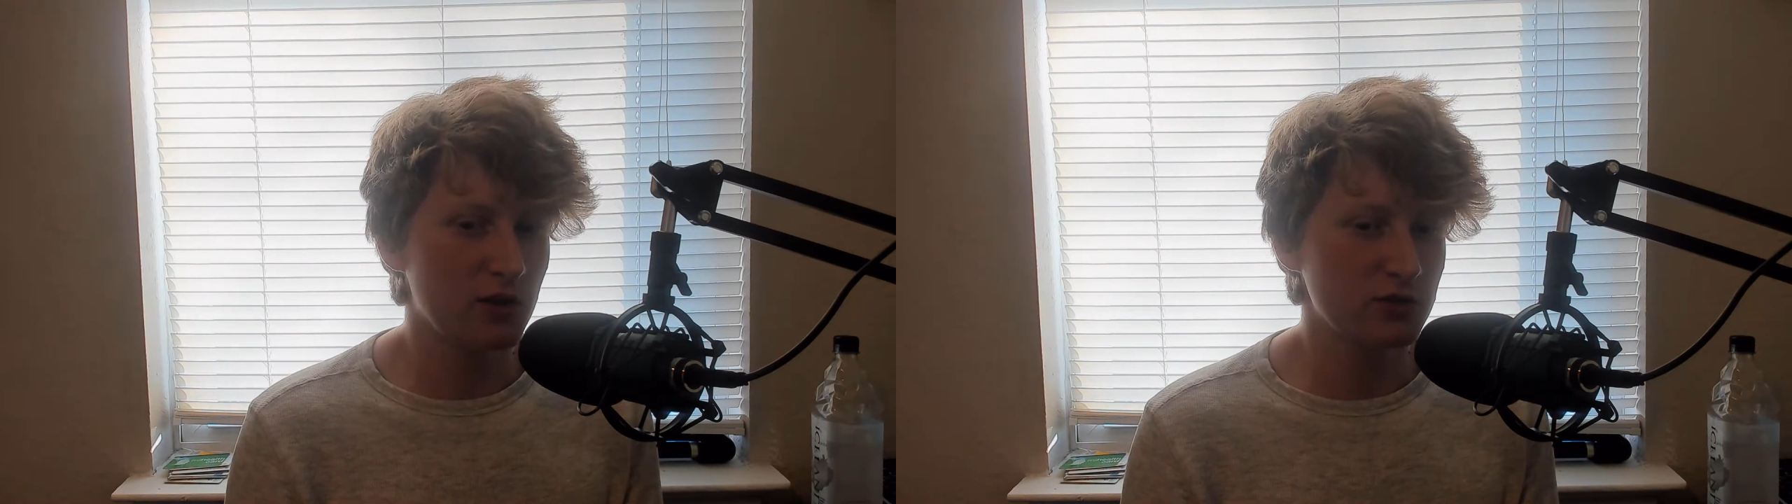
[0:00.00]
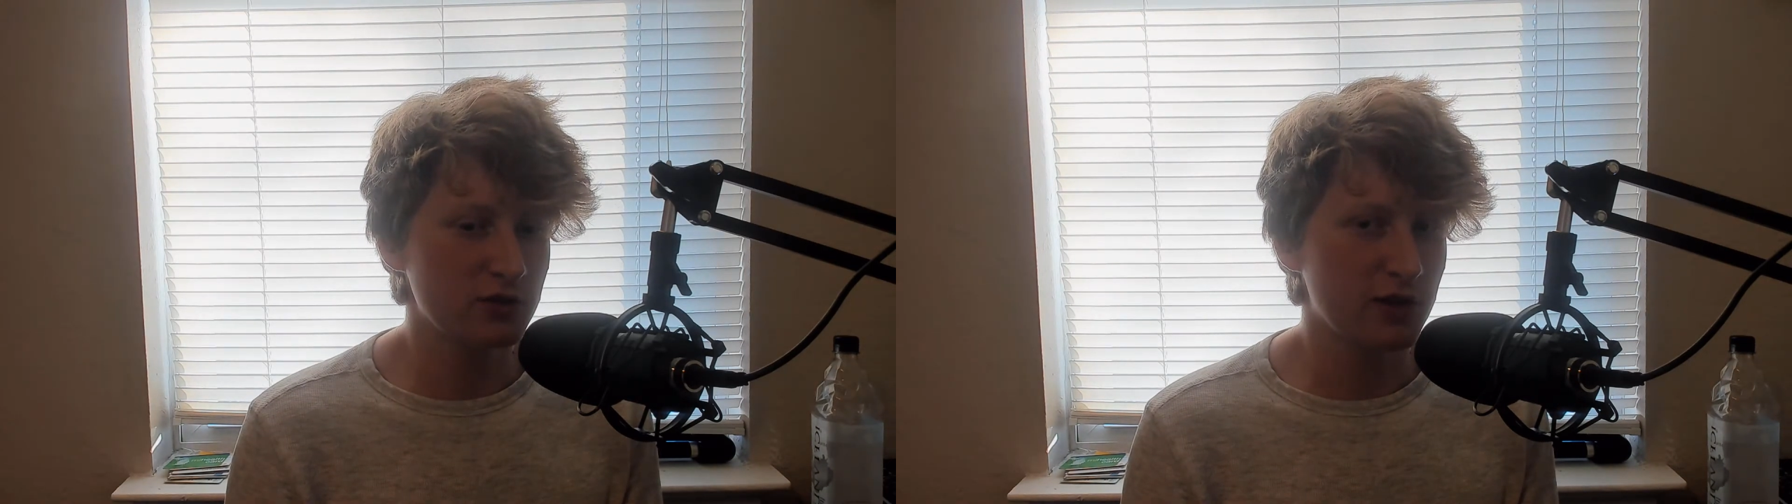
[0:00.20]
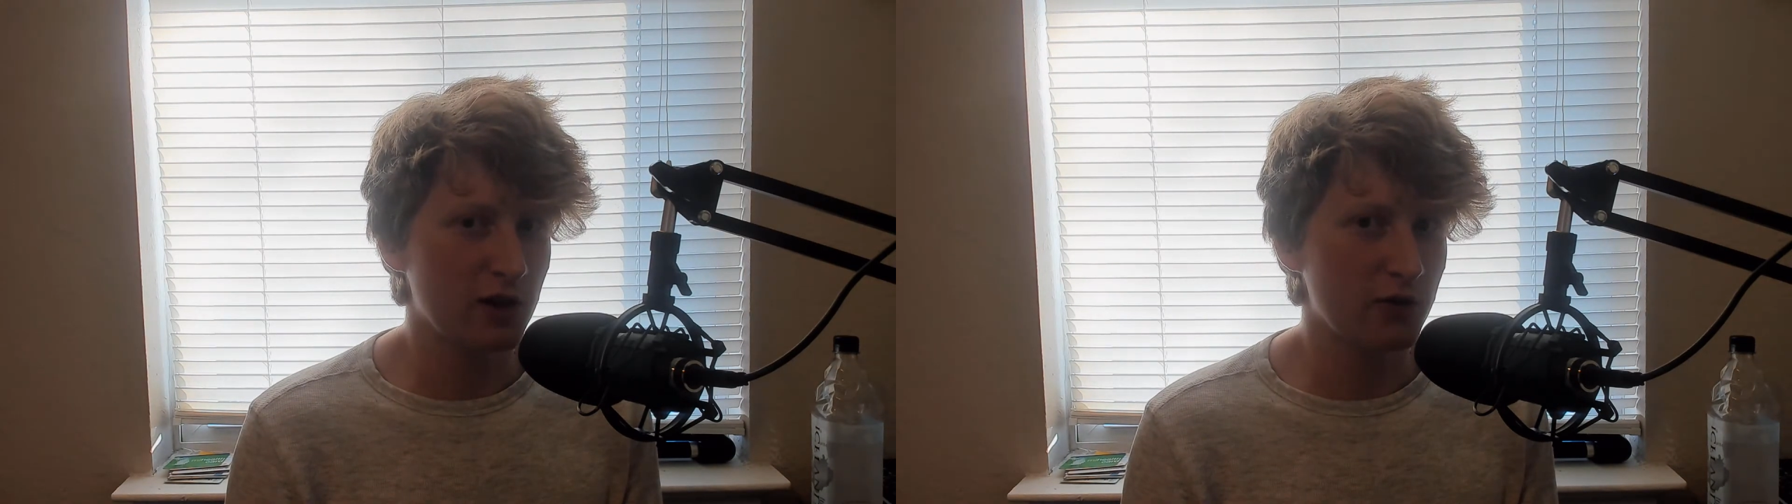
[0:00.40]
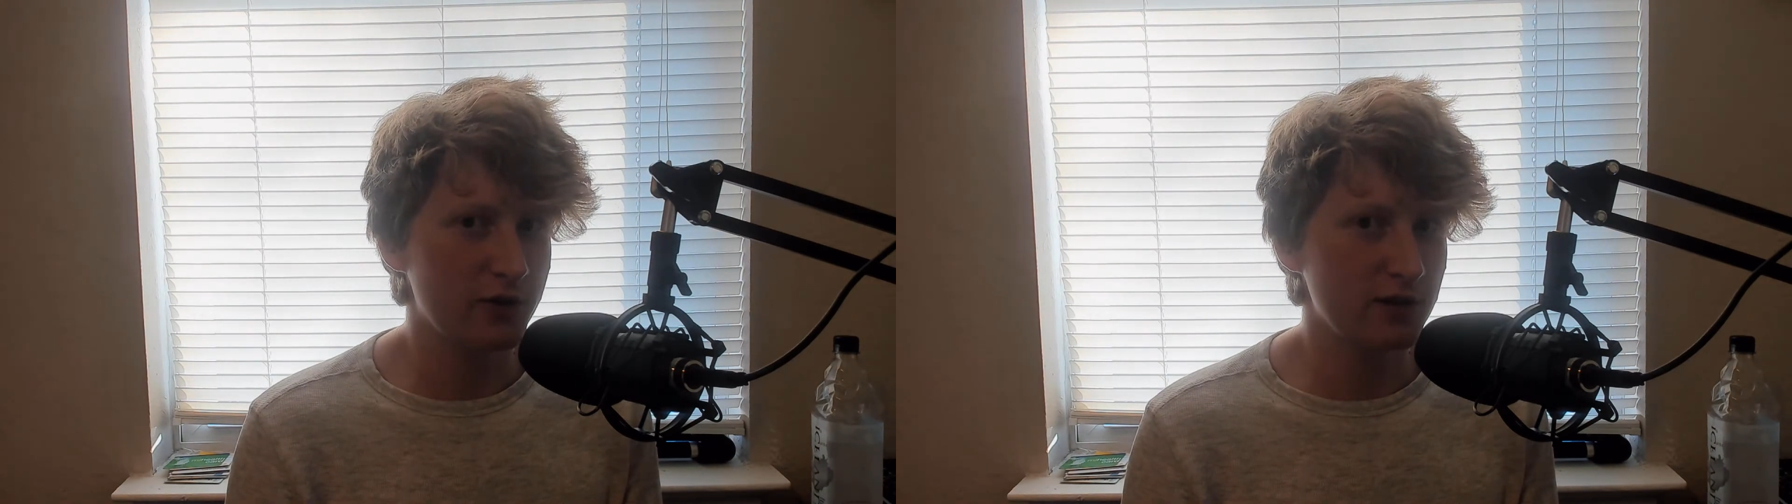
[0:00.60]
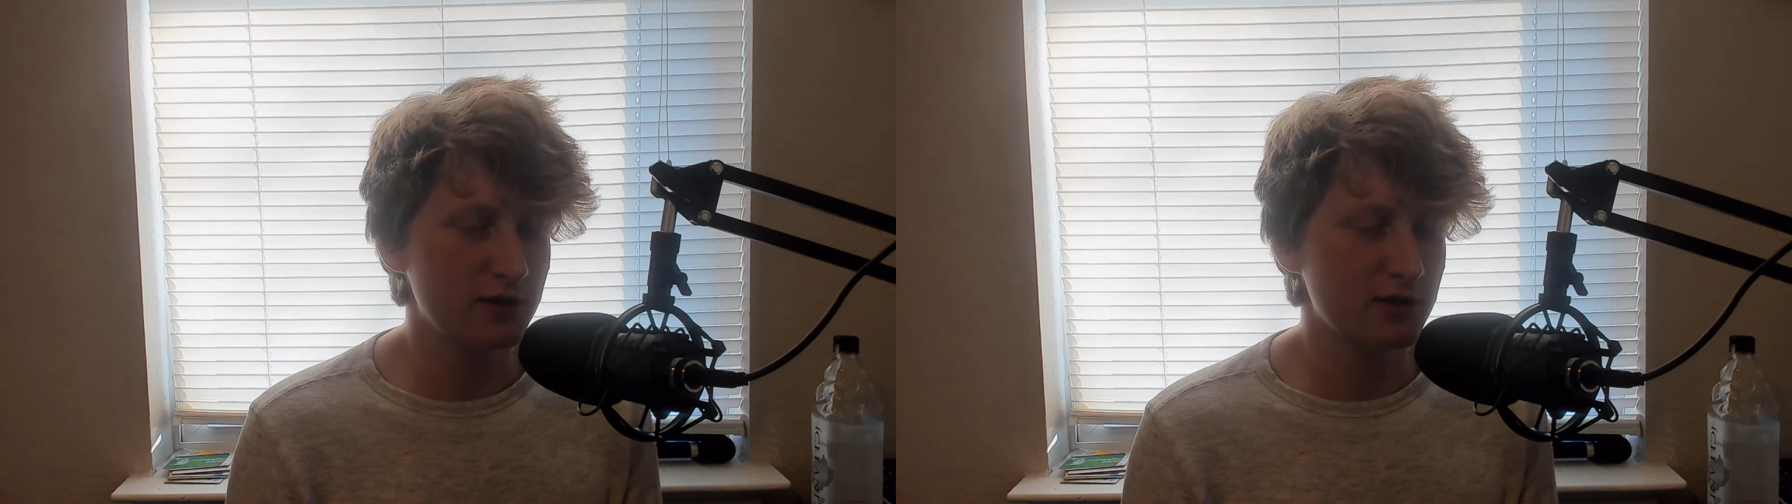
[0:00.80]
just how it
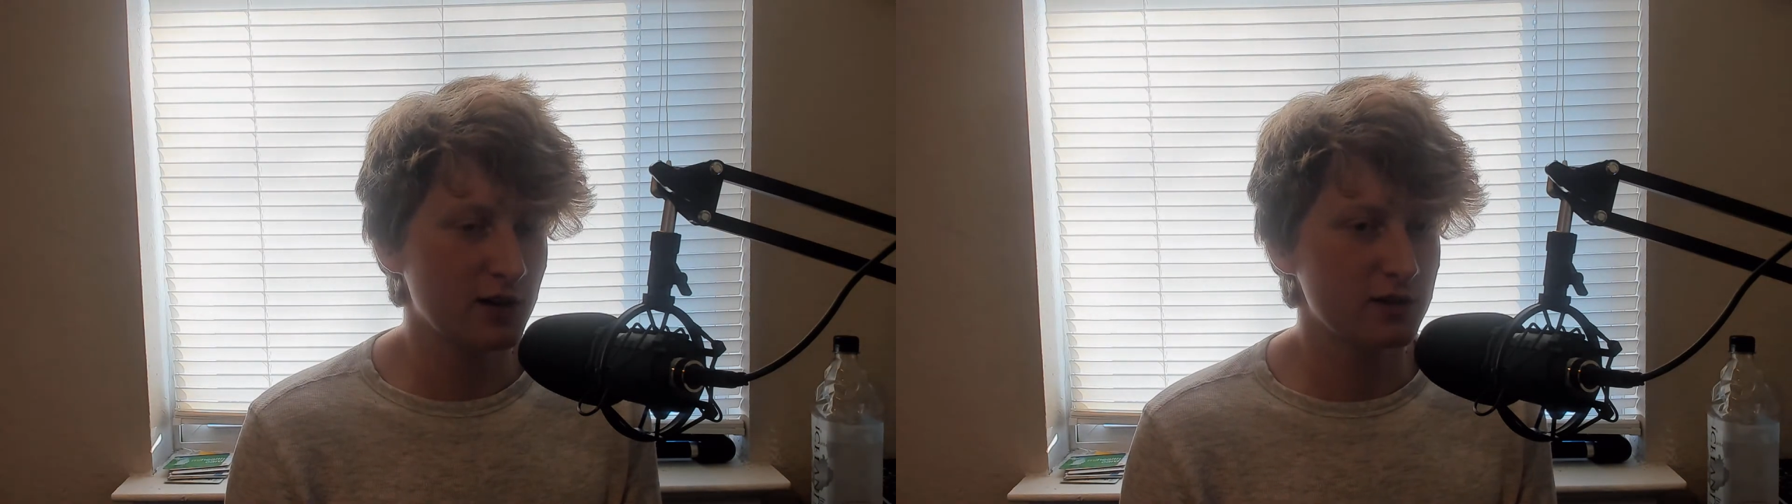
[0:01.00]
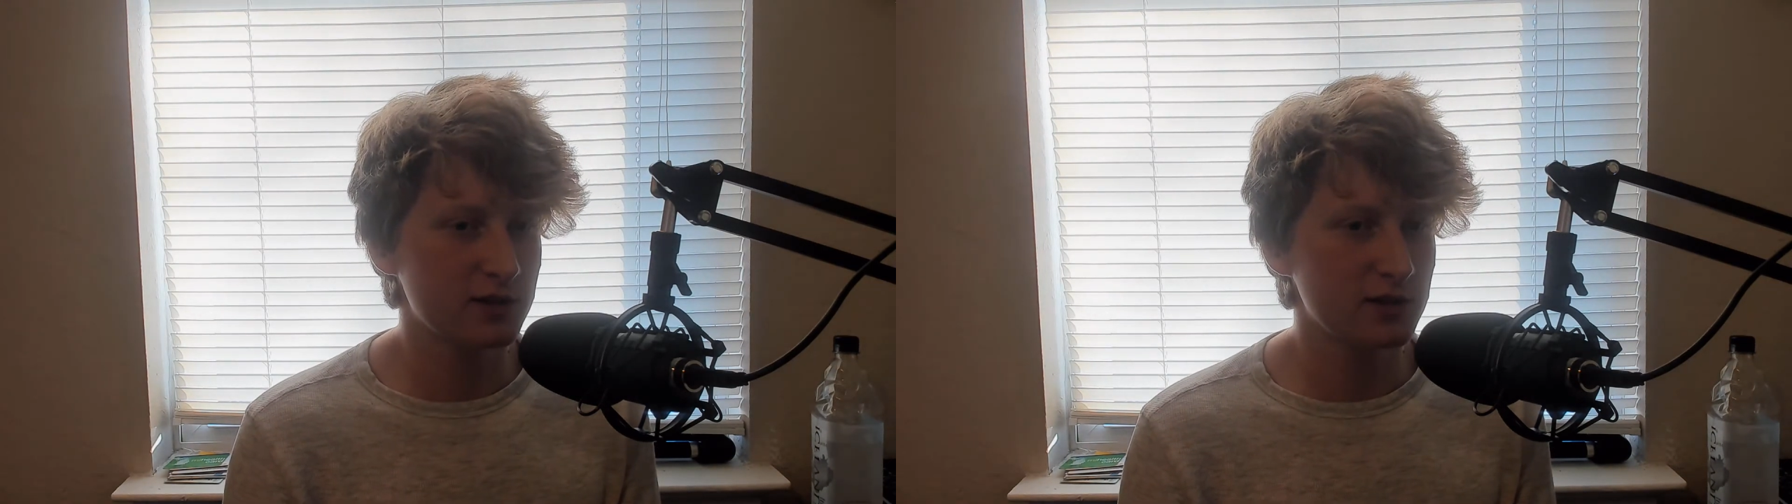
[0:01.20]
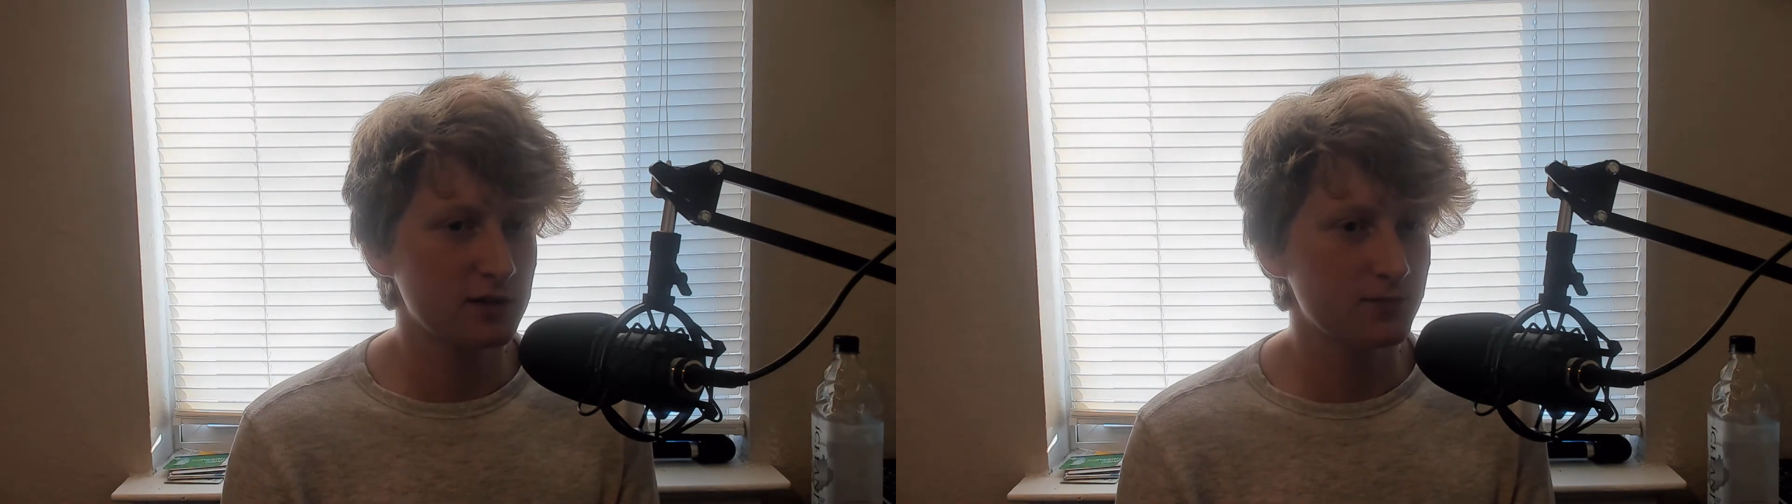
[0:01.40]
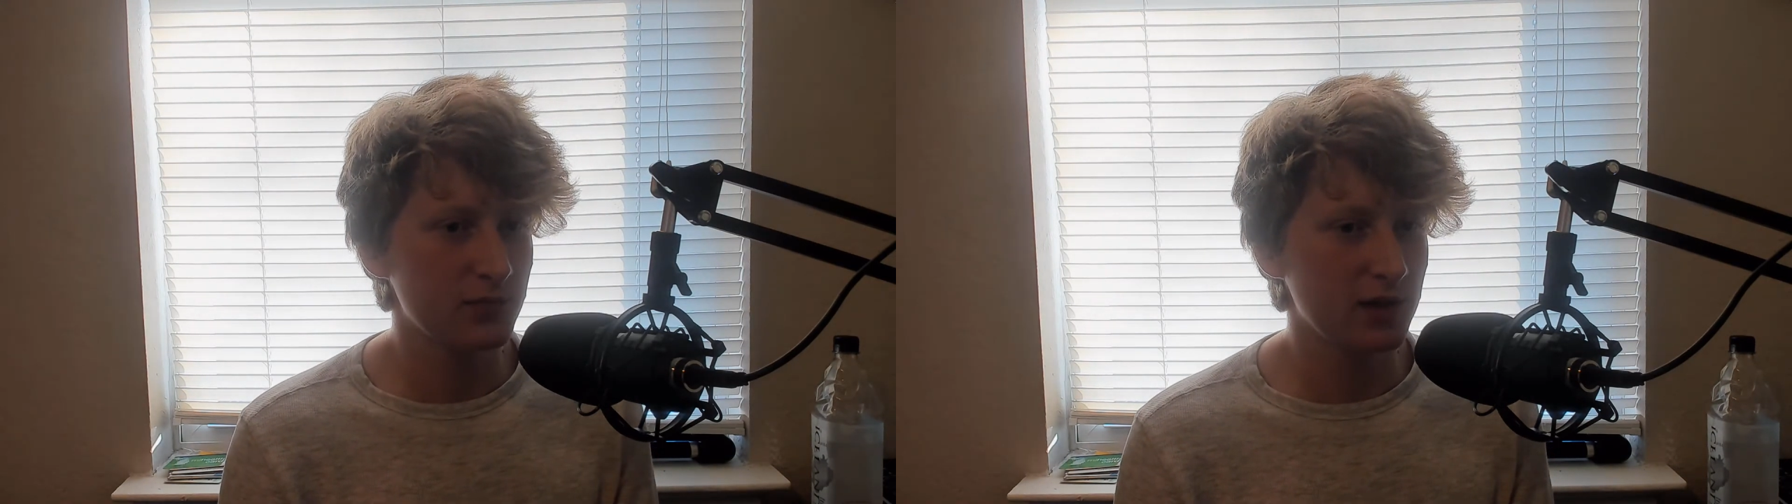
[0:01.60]
is kind of thing.